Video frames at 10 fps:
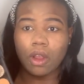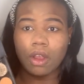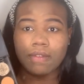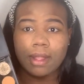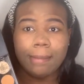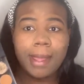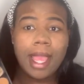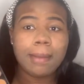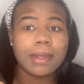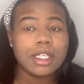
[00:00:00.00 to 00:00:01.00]
off the
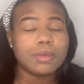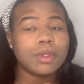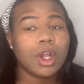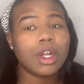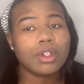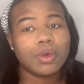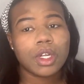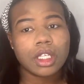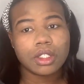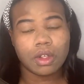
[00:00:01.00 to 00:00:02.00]
bat because we are doing
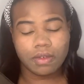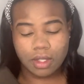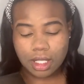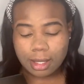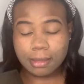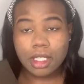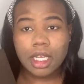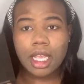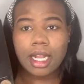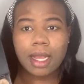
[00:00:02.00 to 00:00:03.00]
a soft glam
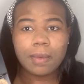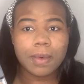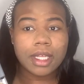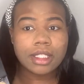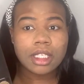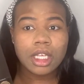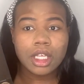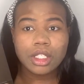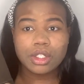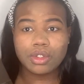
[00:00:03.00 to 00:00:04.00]
look and I want
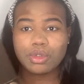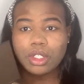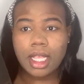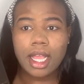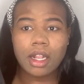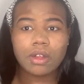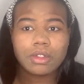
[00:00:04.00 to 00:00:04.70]
to do shadow.